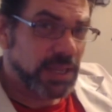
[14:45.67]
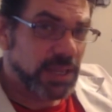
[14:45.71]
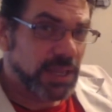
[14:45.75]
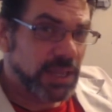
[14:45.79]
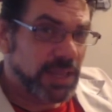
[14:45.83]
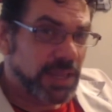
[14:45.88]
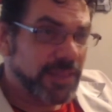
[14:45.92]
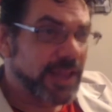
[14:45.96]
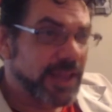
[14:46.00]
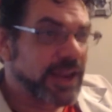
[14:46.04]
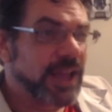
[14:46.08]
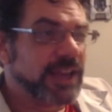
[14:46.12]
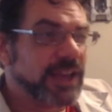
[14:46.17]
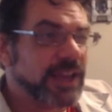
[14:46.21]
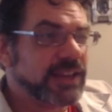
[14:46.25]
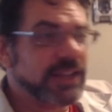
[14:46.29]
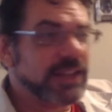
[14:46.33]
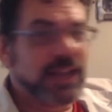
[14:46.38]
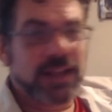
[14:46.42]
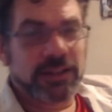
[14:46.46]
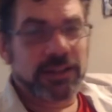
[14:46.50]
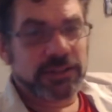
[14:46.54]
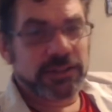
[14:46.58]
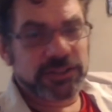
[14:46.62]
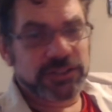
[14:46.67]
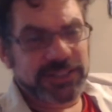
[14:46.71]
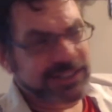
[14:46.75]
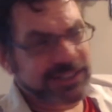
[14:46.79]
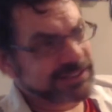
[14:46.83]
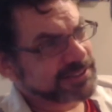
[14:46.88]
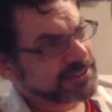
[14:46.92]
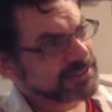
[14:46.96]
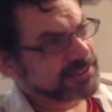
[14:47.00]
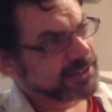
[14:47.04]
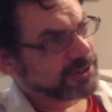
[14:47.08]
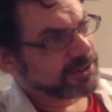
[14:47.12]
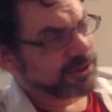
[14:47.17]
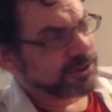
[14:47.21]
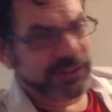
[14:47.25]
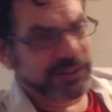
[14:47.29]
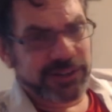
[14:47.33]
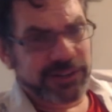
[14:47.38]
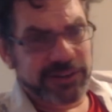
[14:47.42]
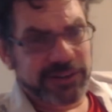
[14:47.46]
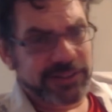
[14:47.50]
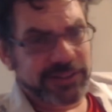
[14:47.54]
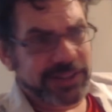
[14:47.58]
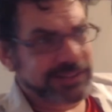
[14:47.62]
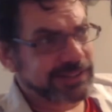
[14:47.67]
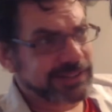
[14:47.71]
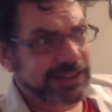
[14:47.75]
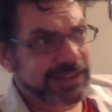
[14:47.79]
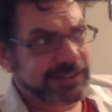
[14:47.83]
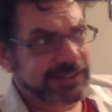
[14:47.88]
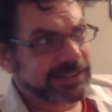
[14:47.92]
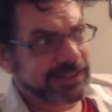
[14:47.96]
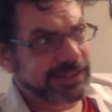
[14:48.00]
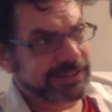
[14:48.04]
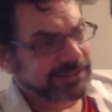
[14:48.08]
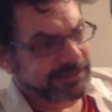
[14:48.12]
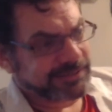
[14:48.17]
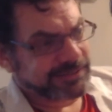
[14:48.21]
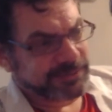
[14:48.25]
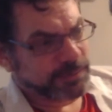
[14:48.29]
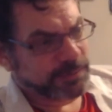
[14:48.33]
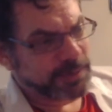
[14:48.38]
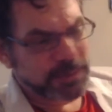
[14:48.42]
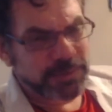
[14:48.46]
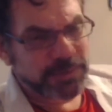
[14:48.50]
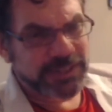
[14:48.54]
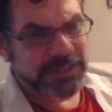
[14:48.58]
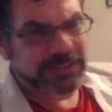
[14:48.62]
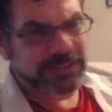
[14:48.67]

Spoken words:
That ideology, as I said earlier, that the people that